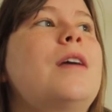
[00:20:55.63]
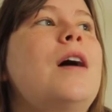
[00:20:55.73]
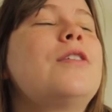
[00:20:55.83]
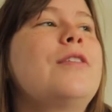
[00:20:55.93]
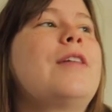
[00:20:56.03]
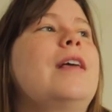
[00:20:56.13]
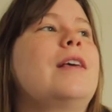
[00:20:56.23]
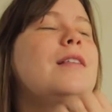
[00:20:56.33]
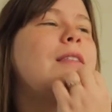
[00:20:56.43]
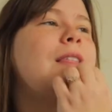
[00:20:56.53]
also like
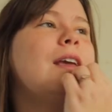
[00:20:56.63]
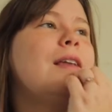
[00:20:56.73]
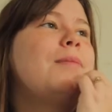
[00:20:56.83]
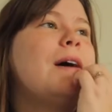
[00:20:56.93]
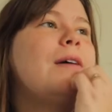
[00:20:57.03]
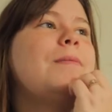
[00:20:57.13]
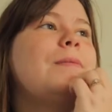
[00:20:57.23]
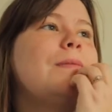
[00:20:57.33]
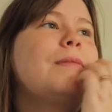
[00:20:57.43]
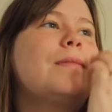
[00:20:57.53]
thinking about
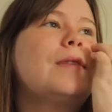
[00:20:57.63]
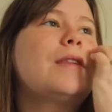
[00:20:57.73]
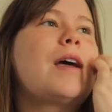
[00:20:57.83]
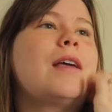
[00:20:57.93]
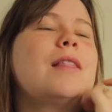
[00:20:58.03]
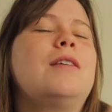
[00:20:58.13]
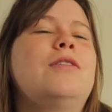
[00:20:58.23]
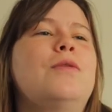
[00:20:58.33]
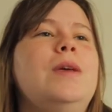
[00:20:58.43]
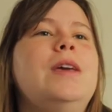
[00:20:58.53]
like
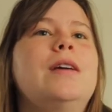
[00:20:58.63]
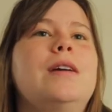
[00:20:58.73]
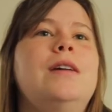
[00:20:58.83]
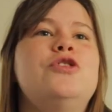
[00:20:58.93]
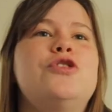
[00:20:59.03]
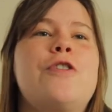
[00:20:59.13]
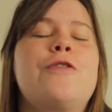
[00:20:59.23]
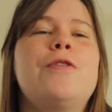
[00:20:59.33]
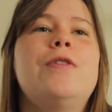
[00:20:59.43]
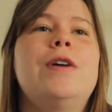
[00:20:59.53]
this week in
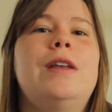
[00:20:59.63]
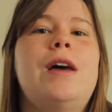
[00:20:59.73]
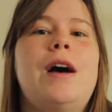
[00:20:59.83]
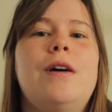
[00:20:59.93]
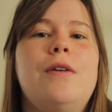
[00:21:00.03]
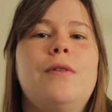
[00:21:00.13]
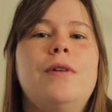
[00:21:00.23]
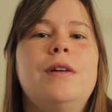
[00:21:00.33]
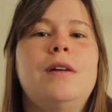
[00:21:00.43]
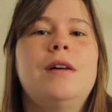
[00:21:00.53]
general, and how
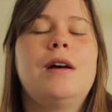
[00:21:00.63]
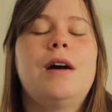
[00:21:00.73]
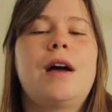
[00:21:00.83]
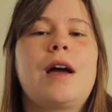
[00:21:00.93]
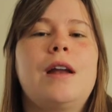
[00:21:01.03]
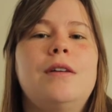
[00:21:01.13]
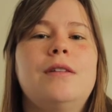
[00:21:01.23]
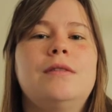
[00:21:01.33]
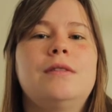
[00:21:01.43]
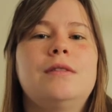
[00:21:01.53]
I
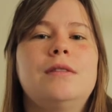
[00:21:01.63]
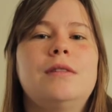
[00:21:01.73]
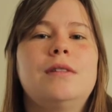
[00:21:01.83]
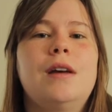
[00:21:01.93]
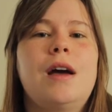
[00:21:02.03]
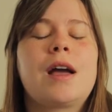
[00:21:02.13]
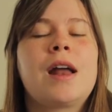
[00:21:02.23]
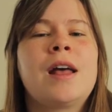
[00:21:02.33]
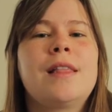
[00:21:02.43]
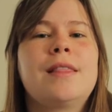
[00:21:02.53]
kind
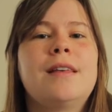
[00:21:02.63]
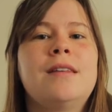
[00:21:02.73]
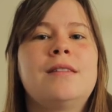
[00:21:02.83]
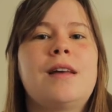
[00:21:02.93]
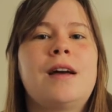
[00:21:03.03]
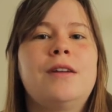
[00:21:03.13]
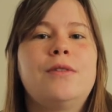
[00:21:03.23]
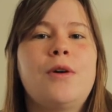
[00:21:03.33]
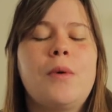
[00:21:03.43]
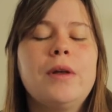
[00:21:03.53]
of had this I
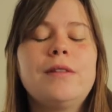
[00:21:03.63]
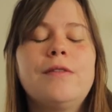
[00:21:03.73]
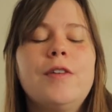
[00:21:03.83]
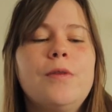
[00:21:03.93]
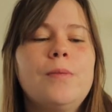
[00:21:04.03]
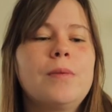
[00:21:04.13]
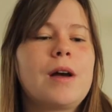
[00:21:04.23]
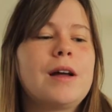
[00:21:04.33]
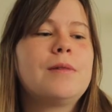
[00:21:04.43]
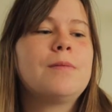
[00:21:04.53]
don't know what to film
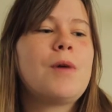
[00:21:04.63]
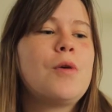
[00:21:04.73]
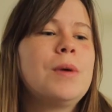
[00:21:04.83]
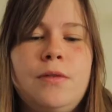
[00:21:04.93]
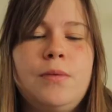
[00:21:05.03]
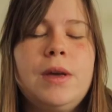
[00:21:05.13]
kind of moment. This